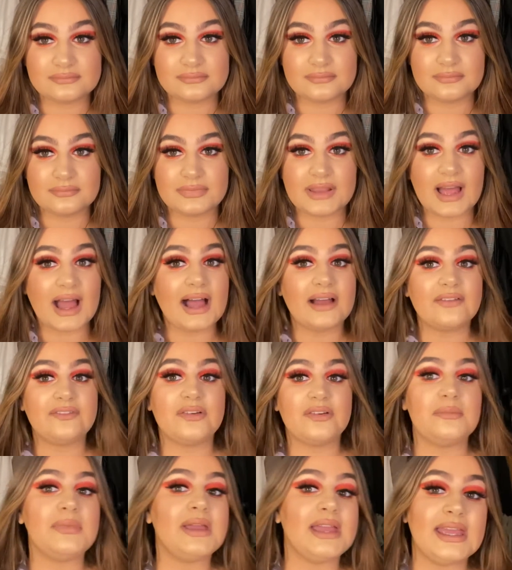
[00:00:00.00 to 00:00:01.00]
that,
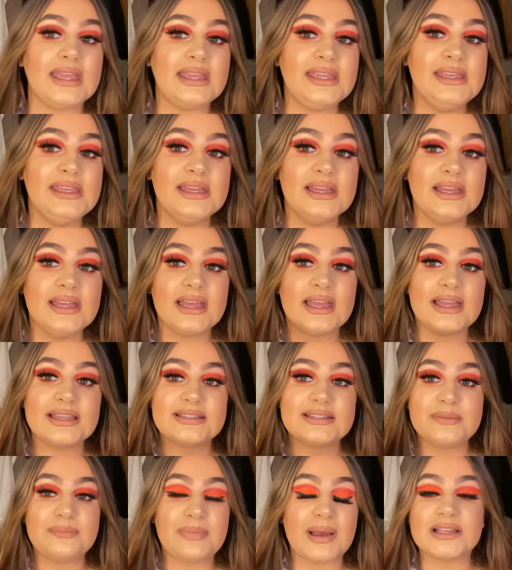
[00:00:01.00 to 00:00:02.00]
for me,
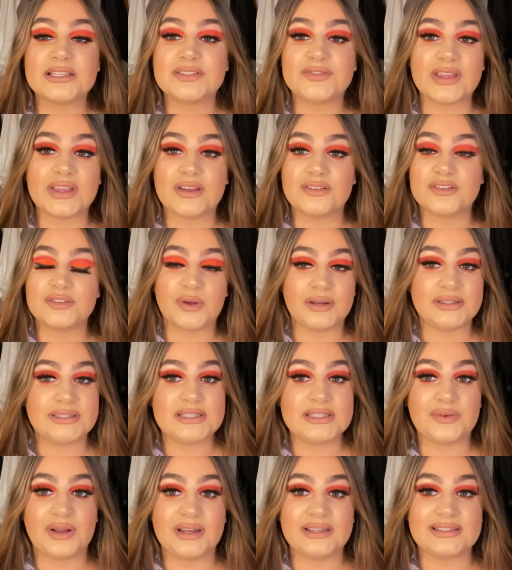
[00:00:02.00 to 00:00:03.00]
is the best thing of twenty
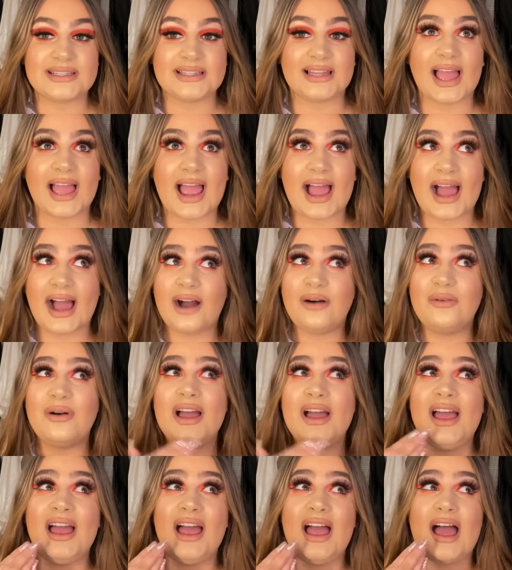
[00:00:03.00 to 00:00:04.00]
twenty. Like, how
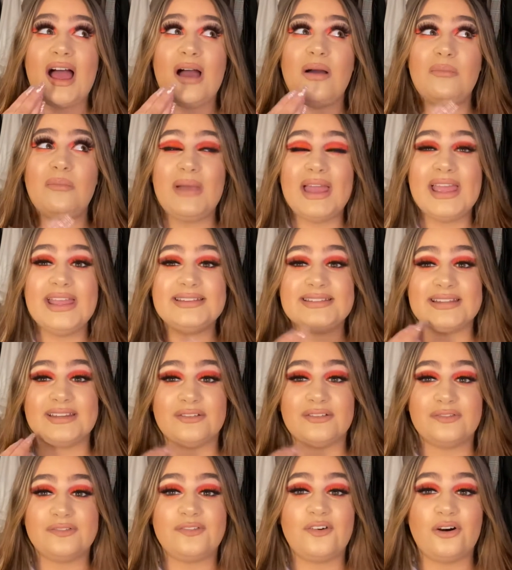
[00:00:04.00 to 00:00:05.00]
amazing
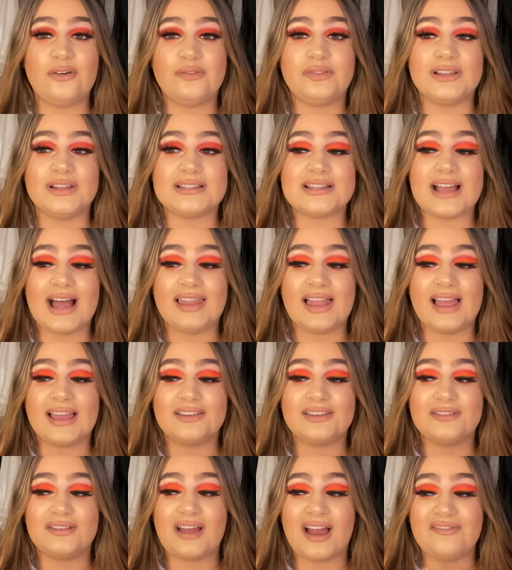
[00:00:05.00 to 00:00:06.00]
and thoughtful is that?
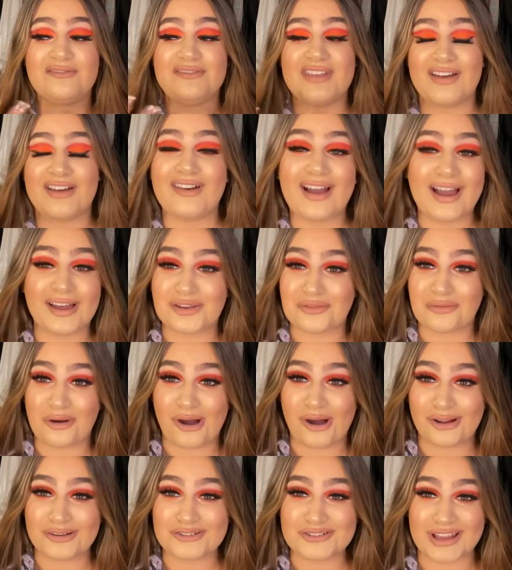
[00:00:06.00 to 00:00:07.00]
Like, I've never had a
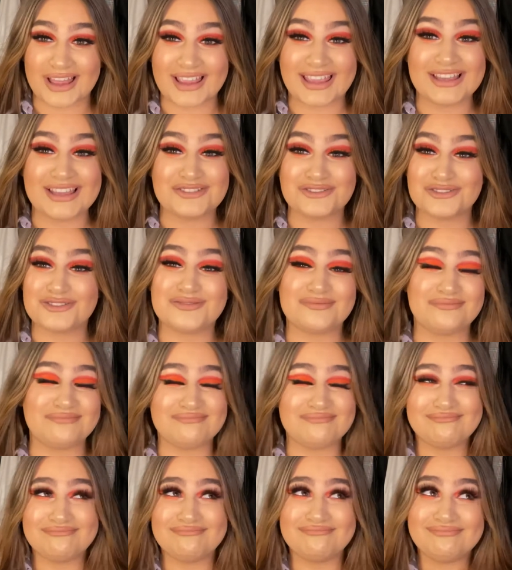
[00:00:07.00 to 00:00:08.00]
watch. Like, it's just,
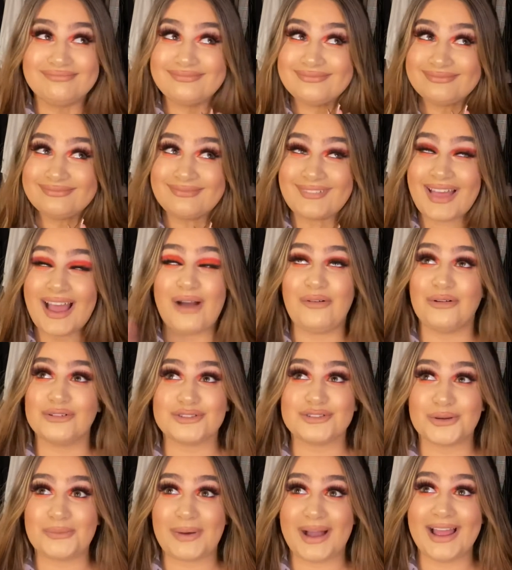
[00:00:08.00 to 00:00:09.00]
oh, it's
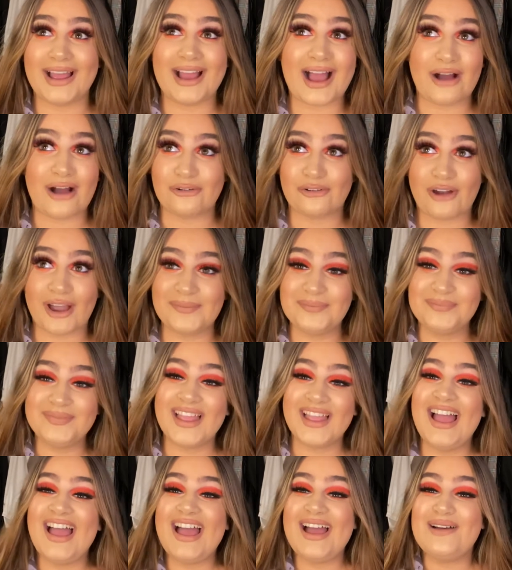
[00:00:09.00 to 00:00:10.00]
quiet, I'll cry.
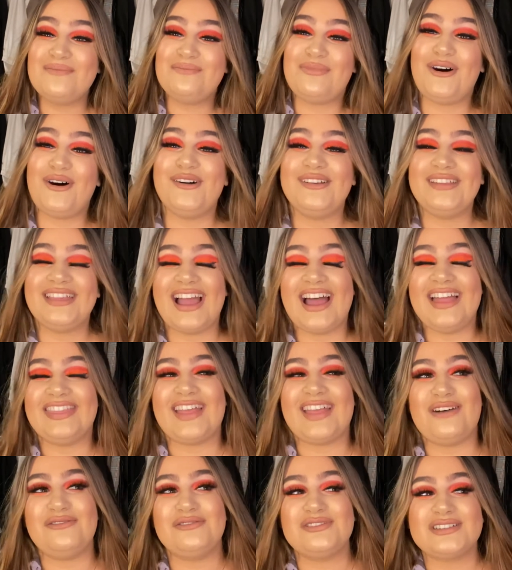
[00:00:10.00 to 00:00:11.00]
But yeah,
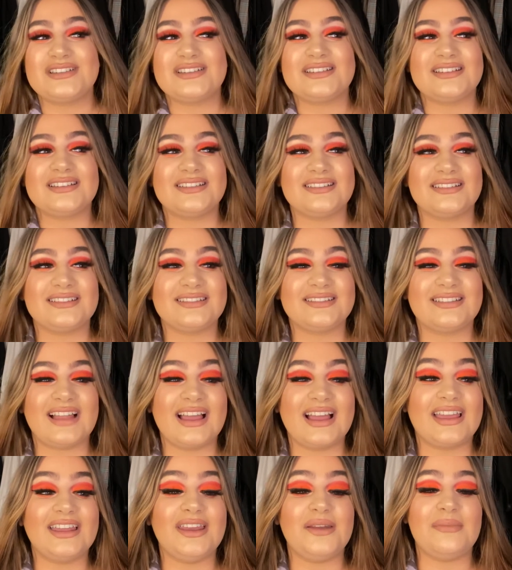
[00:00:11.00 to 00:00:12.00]
that was
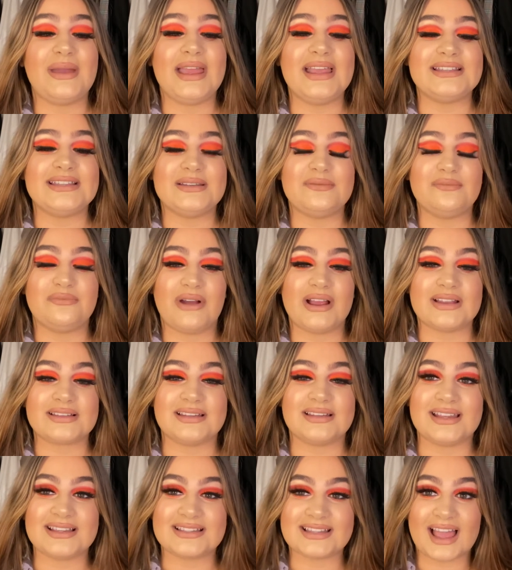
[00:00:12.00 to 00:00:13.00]
like an amazing
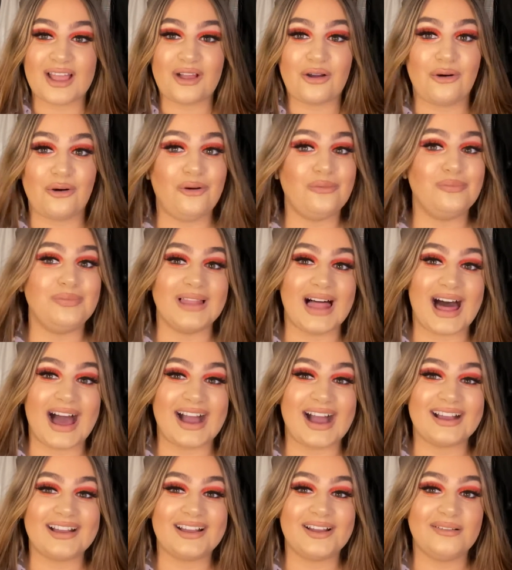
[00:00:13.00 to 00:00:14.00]
present. It's like all black.